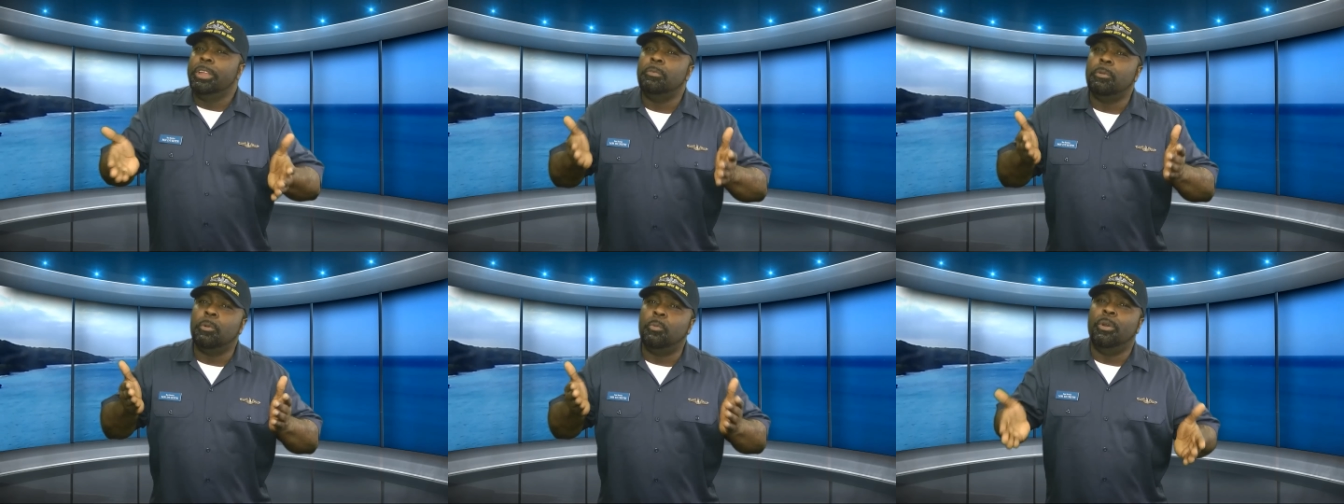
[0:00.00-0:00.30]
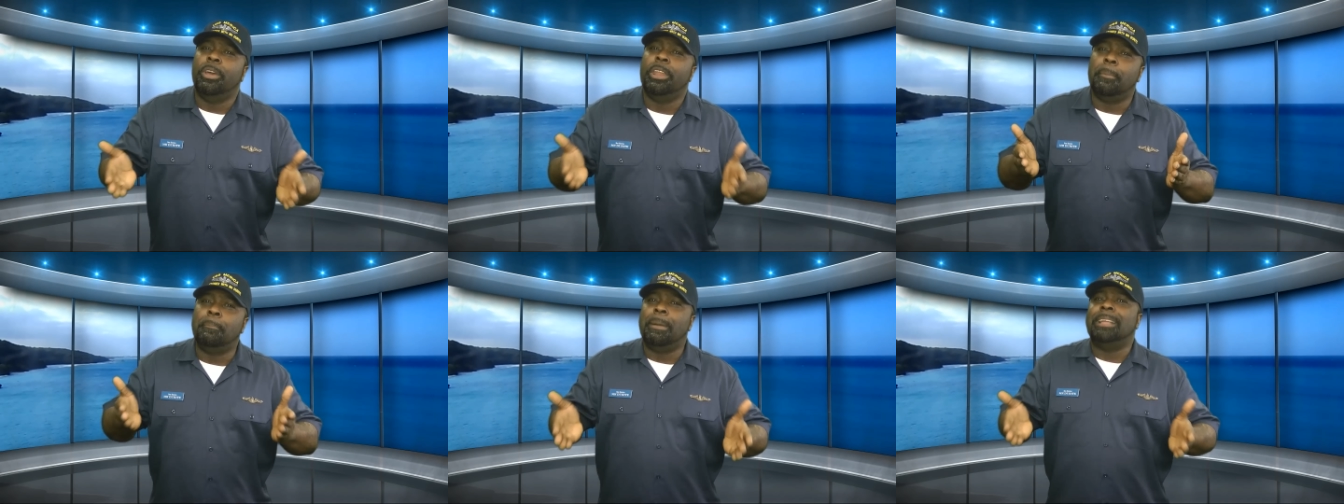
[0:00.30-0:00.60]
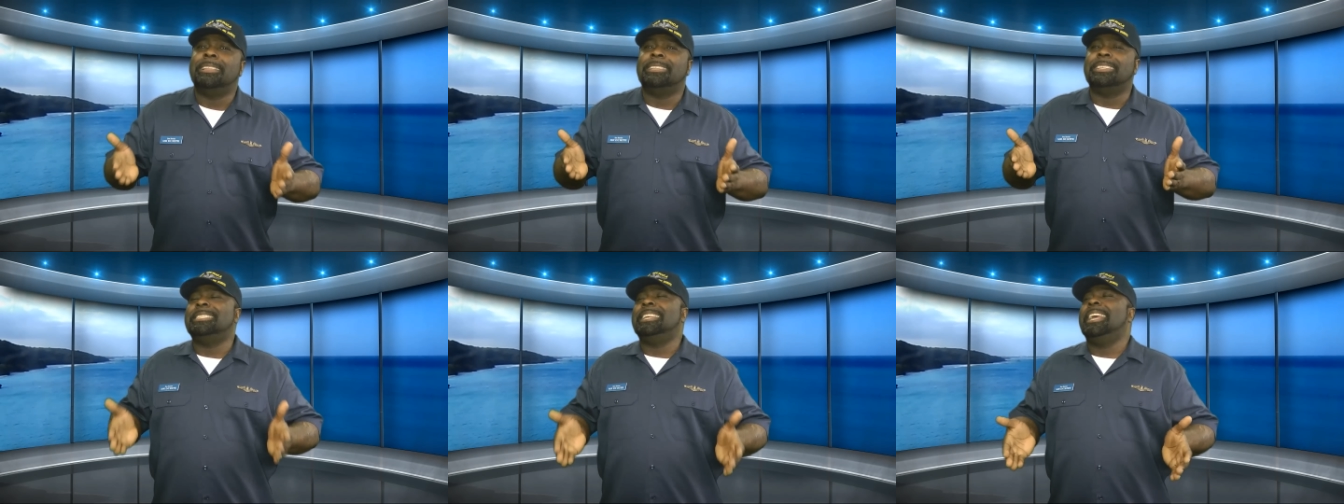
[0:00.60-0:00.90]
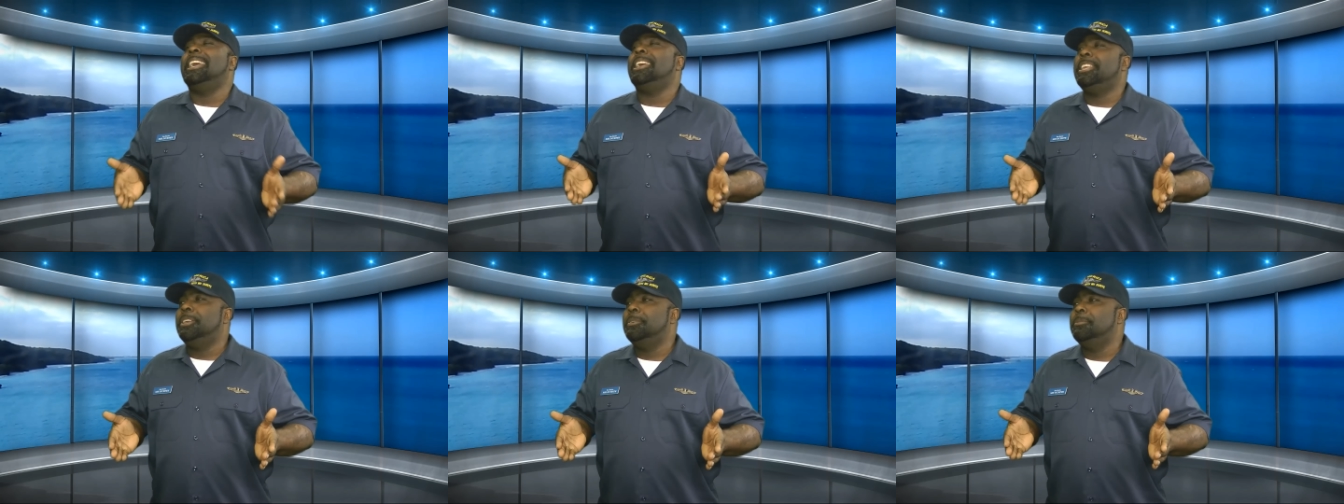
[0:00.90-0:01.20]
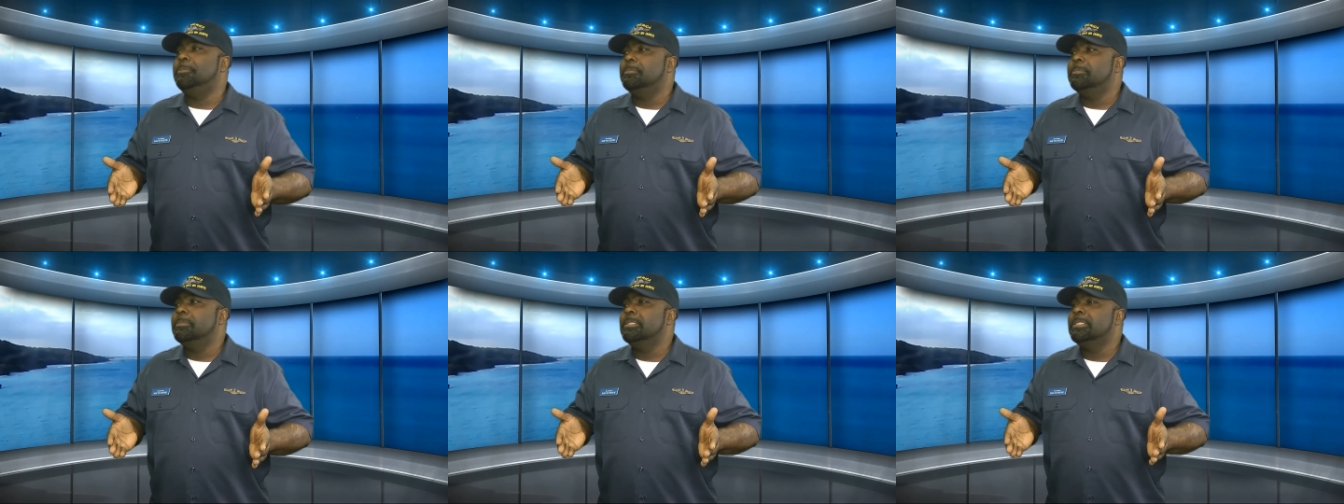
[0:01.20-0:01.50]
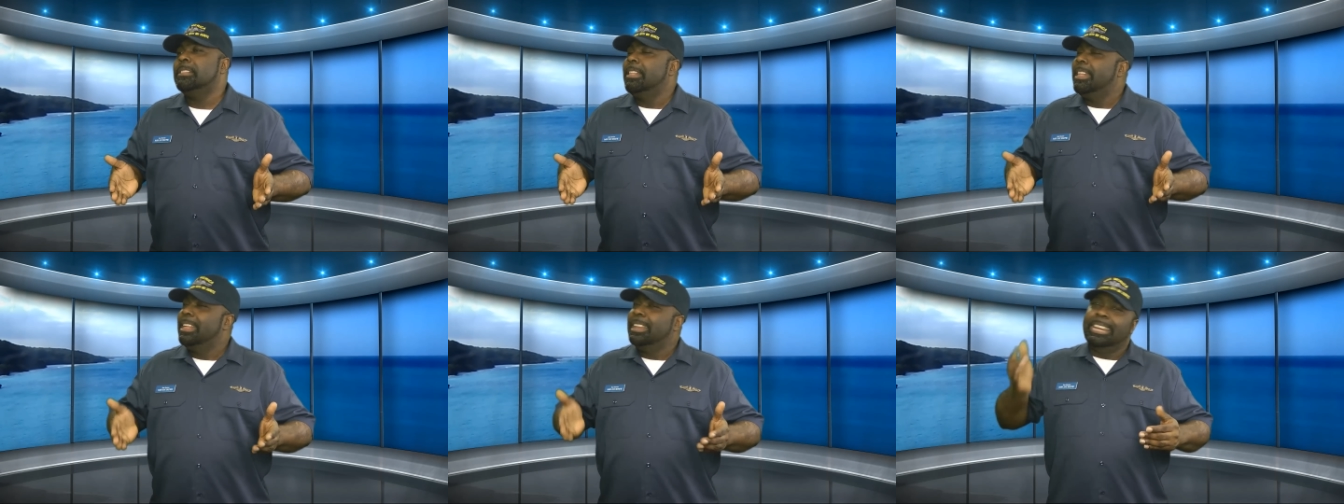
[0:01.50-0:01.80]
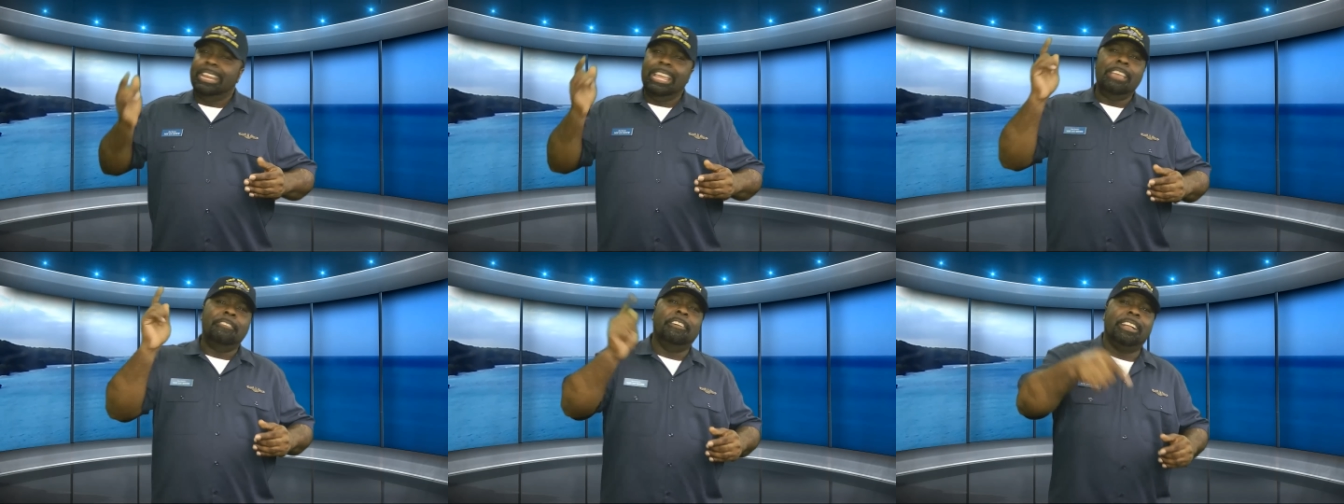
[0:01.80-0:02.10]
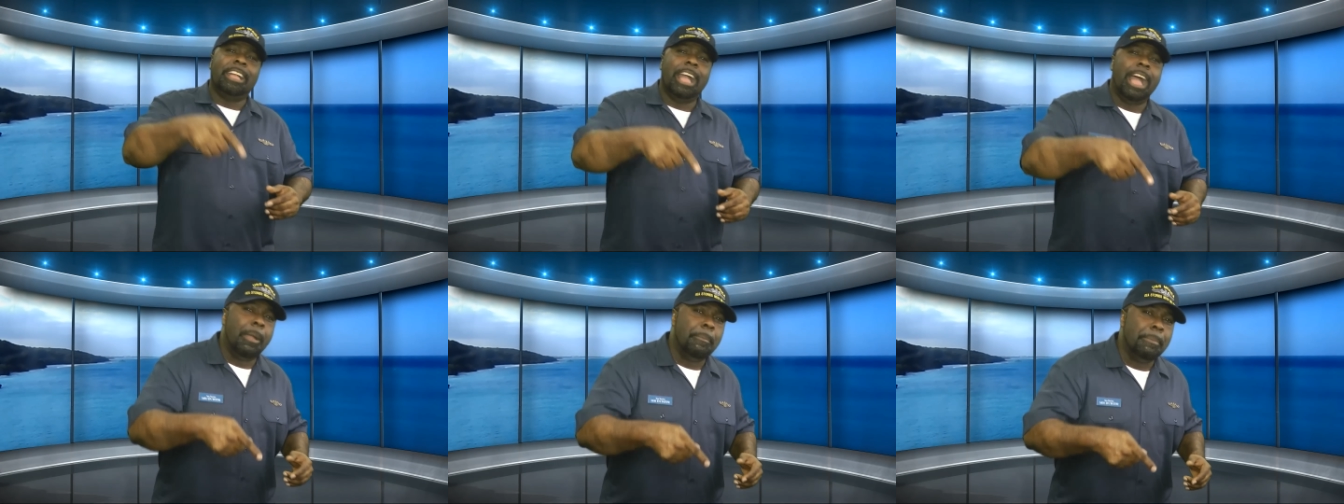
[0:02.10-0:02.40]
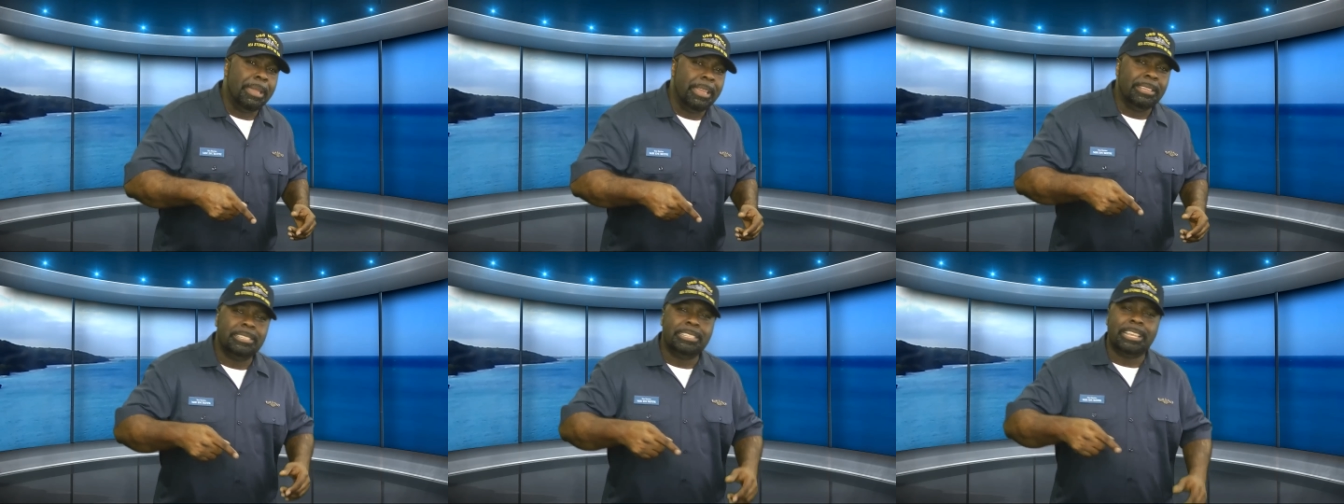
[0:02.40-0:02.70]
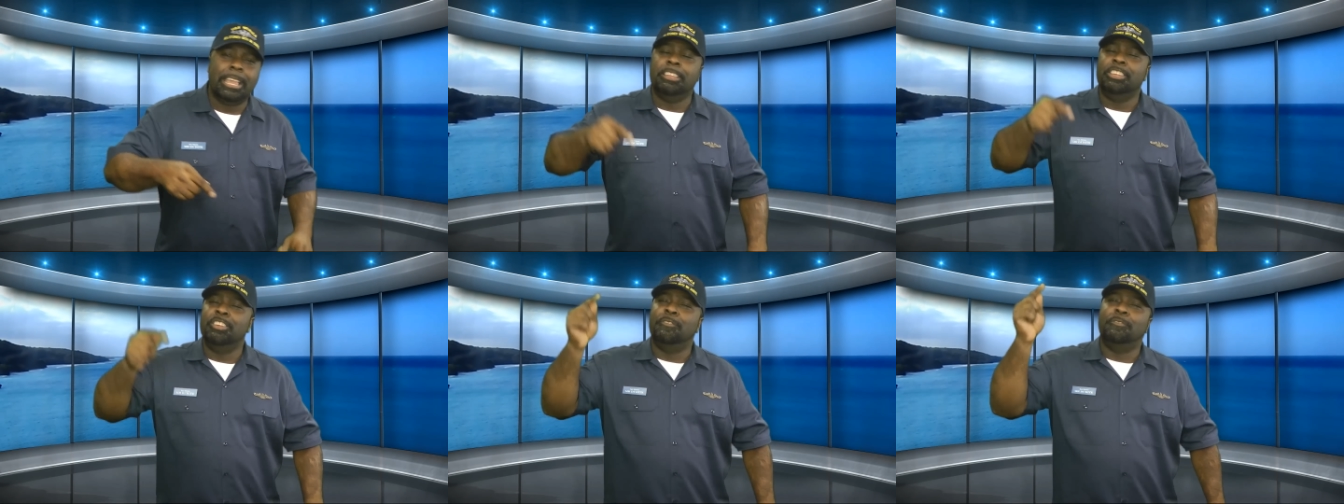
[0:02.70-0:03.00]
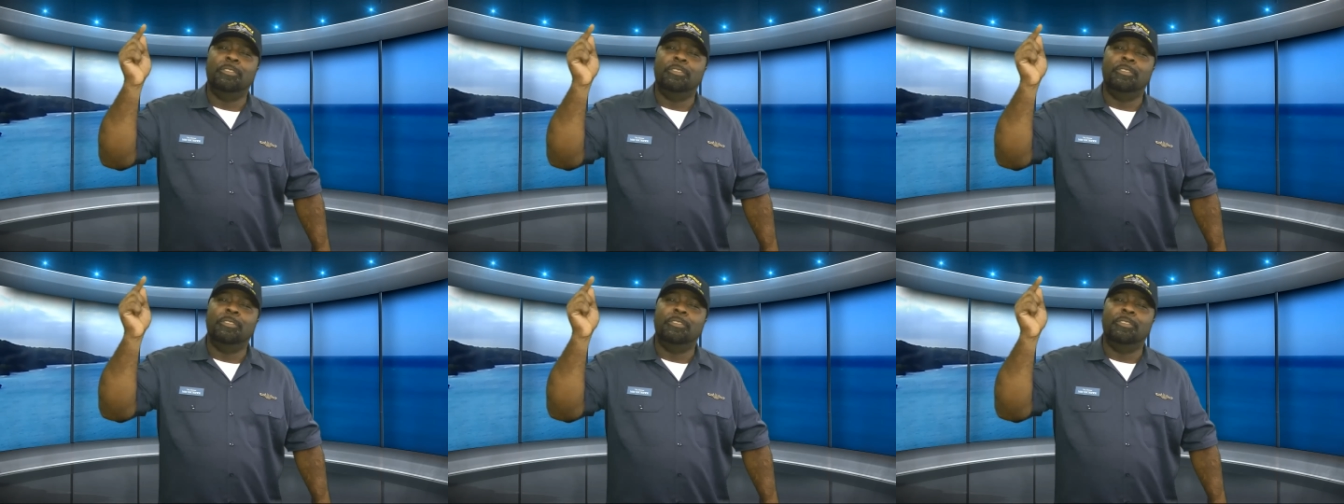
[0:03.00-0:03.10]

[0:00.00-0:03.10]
with what I'm about to tell you, Leave a comment saying you